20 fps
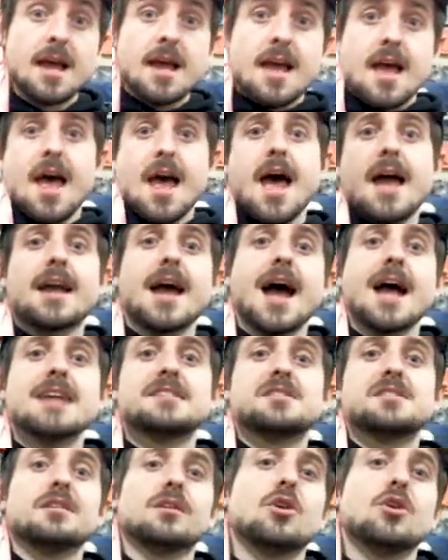Hey
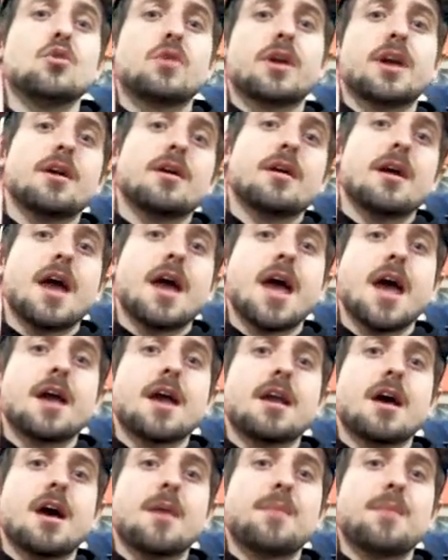guys, Luke here,
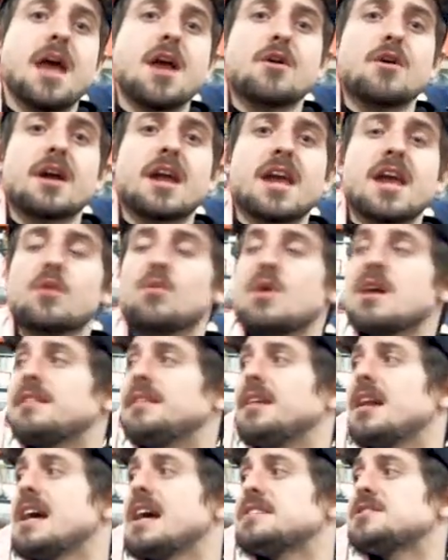and I'm here again with
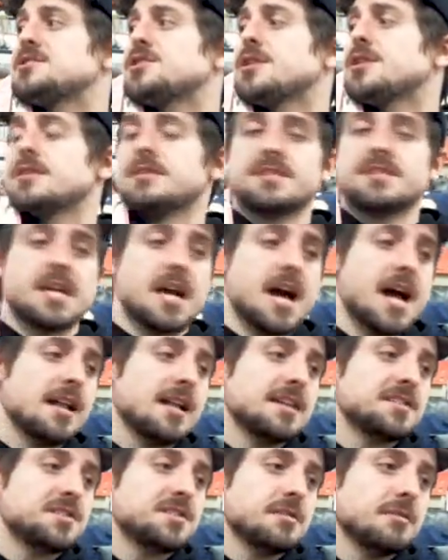Lester. Say hi,
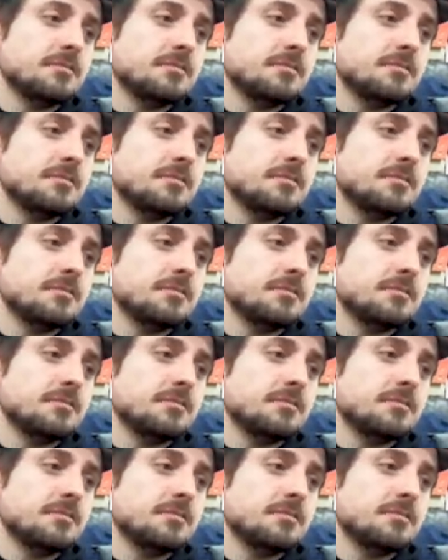Lester.